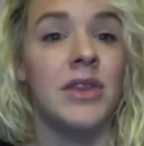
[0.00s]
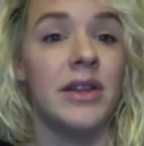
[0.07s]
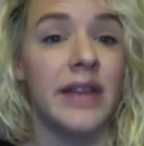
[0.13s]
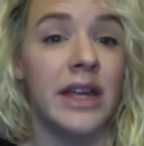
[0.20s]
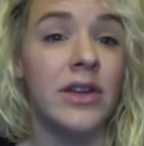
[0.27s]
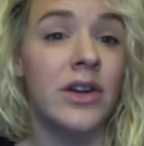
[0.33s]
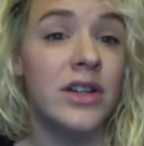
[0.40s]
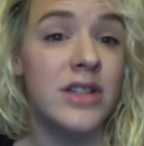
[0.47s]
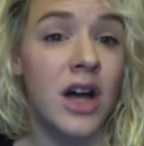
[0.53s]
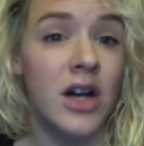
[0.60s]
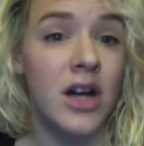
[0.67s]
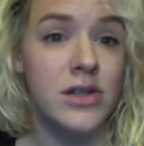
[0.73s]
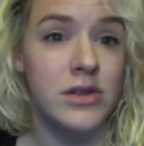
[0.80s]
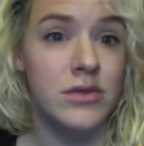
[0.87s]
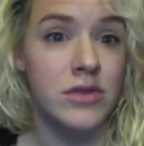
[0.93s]
The landlord is
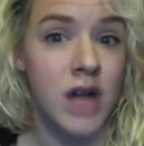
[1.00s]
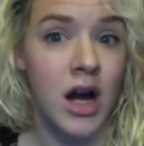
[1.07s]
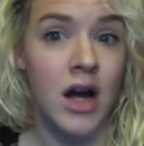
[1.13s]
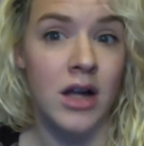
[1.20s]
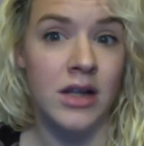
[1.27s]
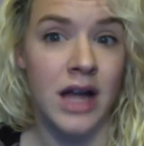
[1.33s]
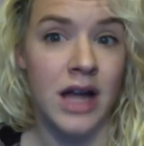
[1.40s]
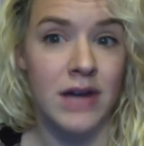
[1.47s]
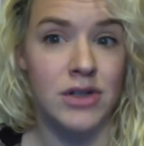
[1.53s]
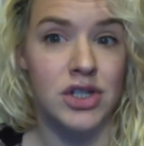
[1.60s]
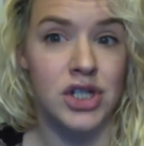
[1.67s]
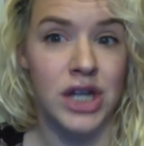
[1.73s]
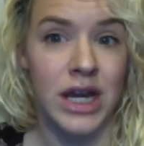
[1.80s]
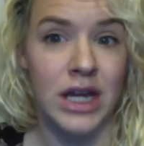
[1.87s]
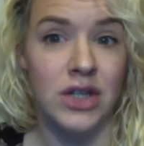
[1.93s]
also not allowed to
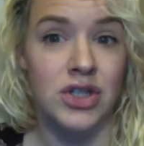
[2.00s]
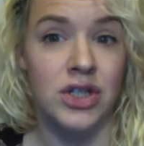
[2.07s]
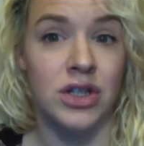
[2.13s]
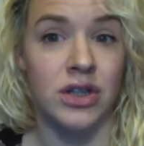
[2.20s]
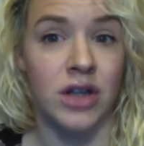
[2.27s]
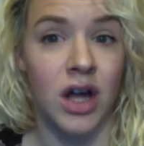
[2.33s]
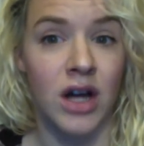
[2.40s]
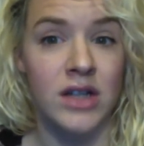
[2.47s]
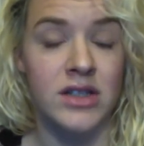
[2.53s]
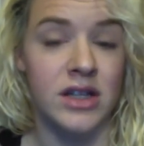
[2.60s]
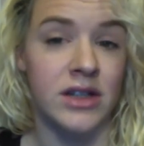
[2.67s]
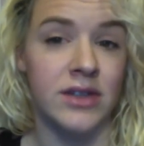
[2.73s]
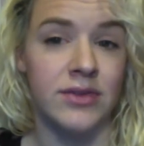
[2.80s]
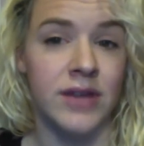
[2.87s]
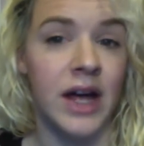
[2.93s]
change the locks on
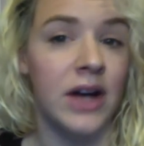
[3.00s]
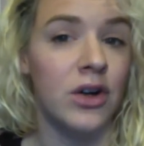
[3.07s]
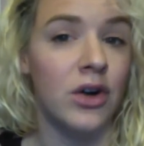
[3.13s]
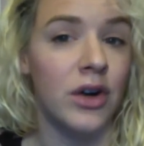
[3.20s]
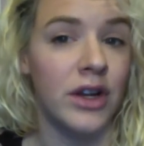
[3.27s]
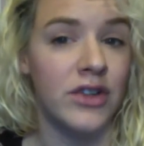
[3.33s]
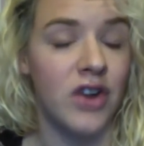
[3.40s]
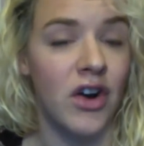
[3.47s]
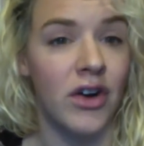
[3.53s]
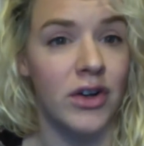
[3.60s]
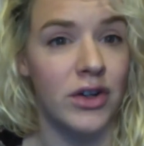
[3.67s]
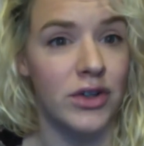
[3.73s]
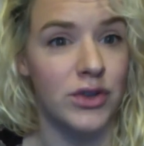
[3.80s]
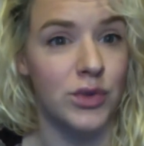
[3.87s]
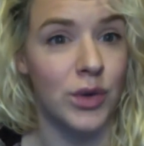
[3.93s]
the flat according to
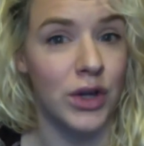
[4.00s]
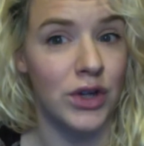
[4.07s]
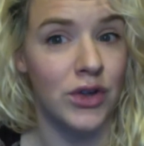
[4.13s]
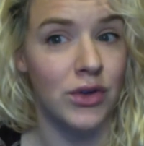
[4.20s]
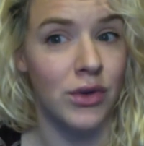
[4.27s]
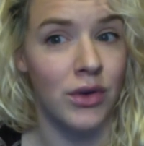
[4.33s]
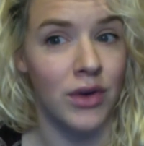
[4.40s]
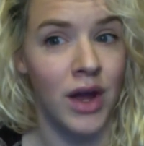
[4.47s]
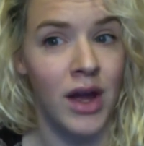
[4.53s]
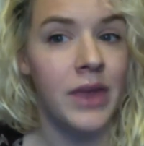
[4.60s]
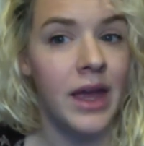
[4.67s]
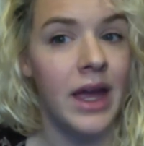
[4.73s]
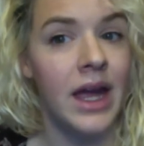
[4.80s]
Article 2209,